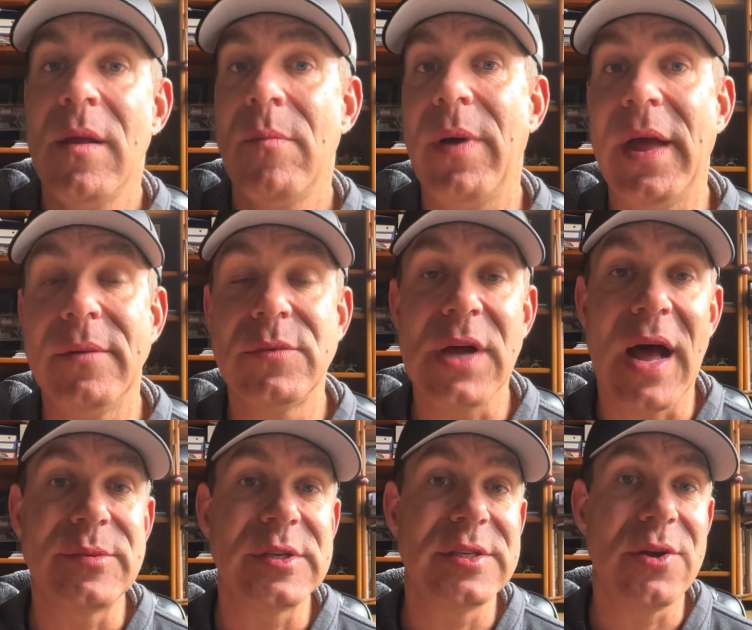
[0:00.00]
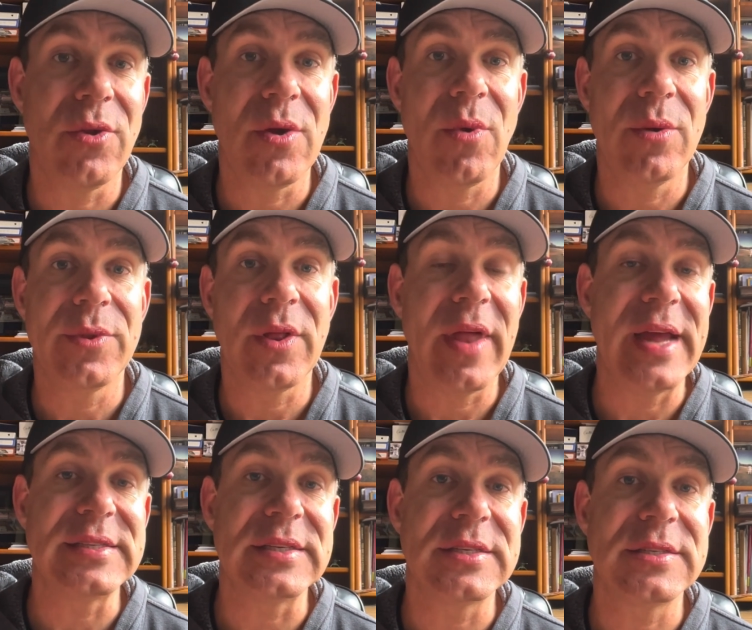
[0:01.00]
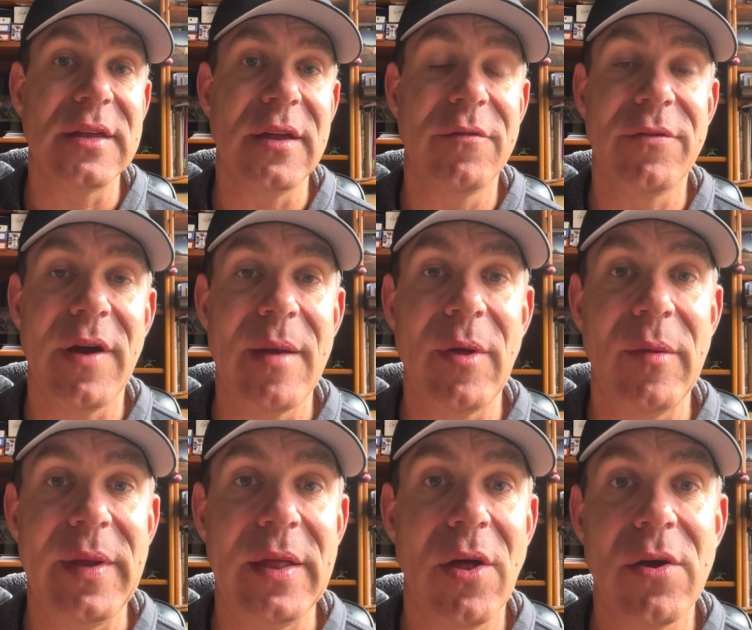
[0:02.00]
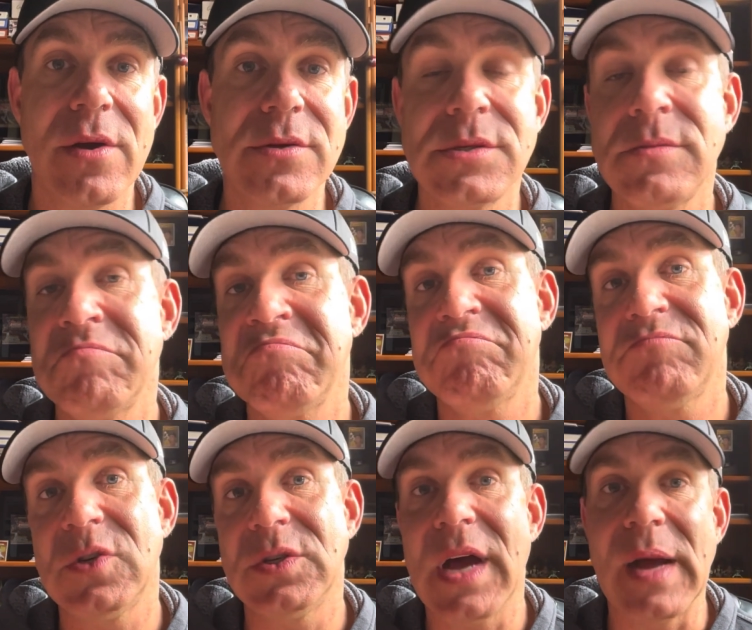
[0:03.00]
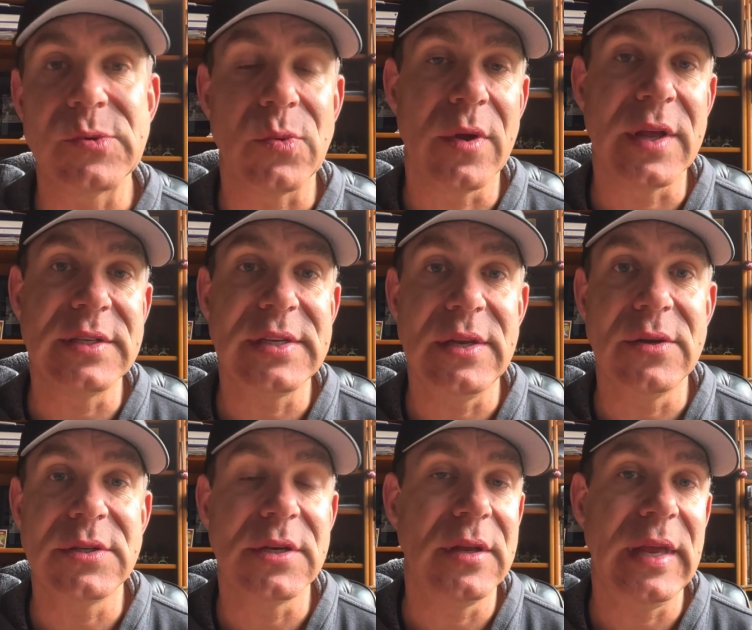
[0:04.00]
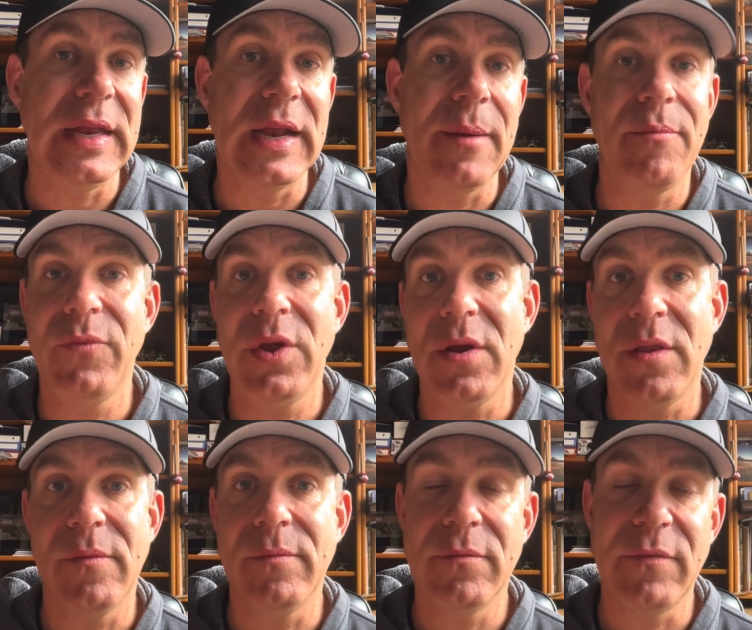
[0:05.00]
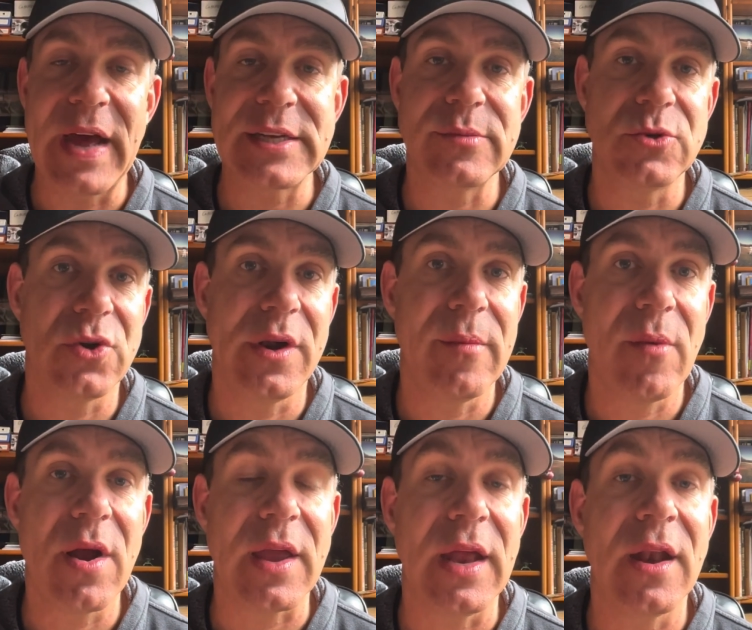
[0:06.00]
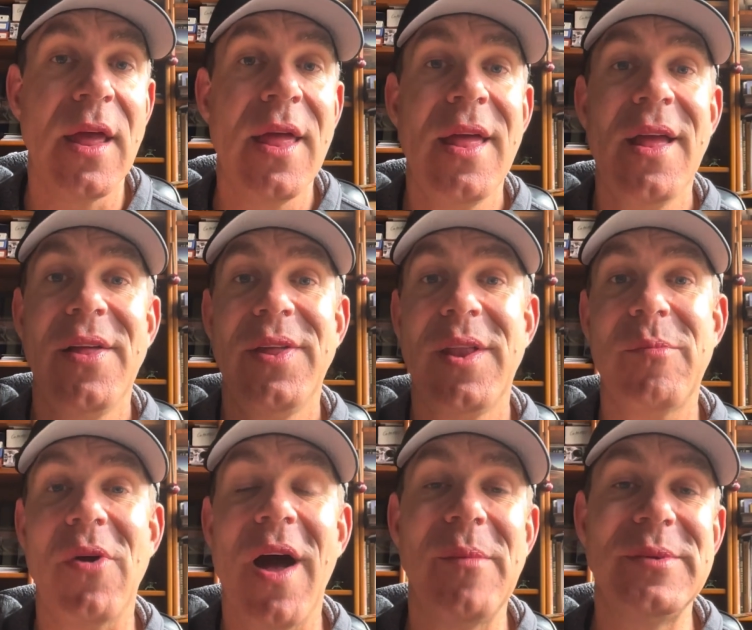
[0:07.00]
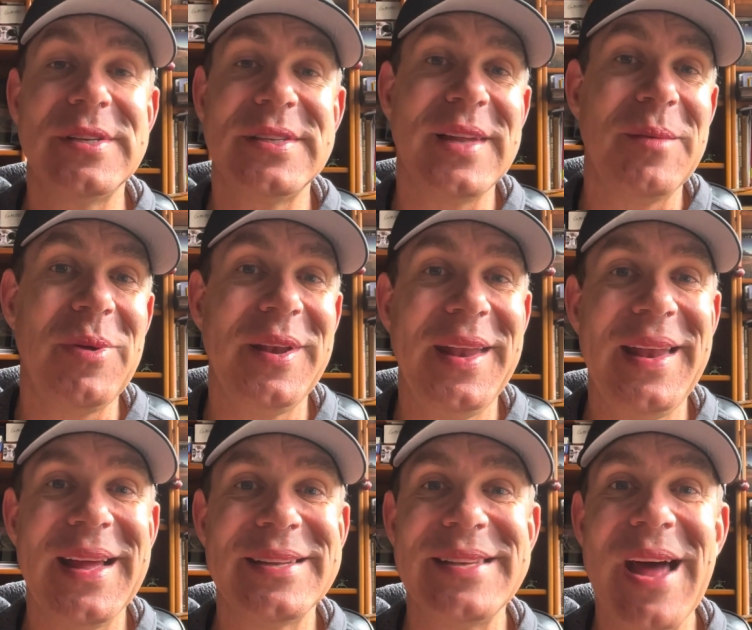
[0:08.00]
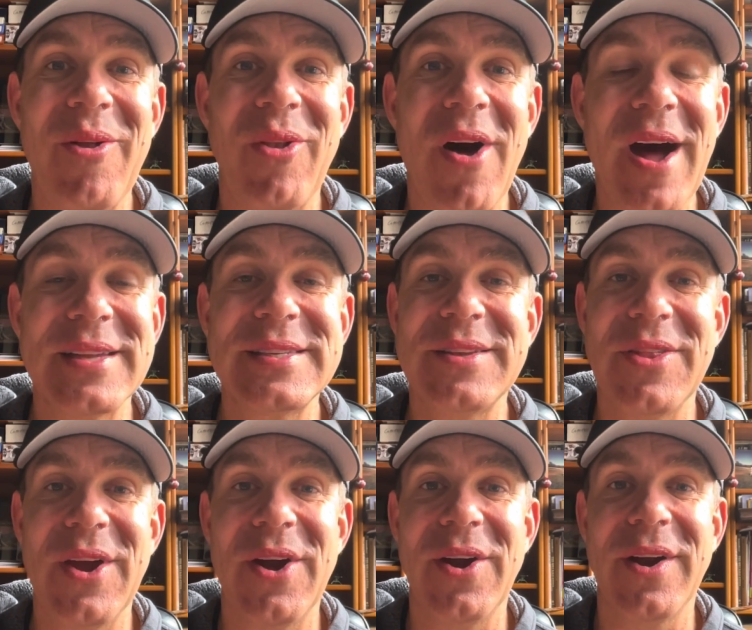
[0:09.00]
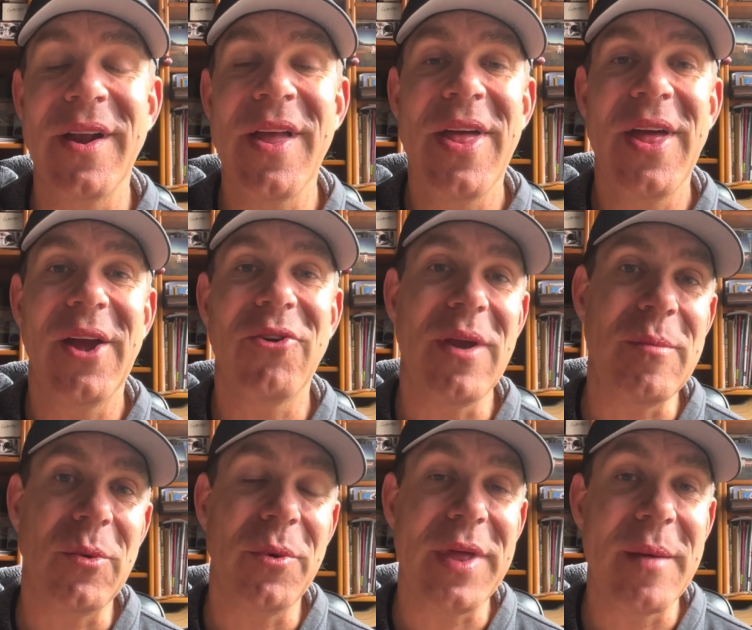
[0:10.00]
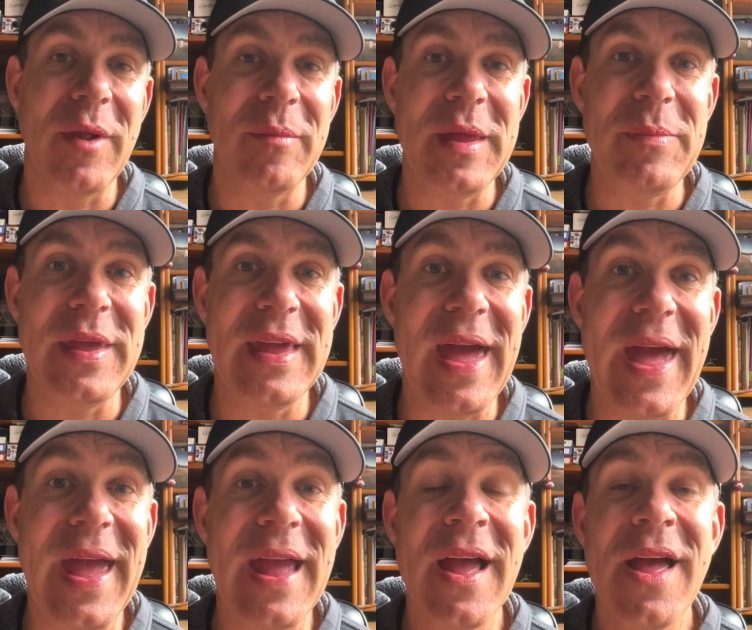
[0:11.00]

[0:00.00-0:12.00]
But Topps was the only one with the license to, for MLB logos. So Topps will continue to eat up, you know, the vast majority of the market. The other problem is, is that Panini has now lost their agreement with MLBPA,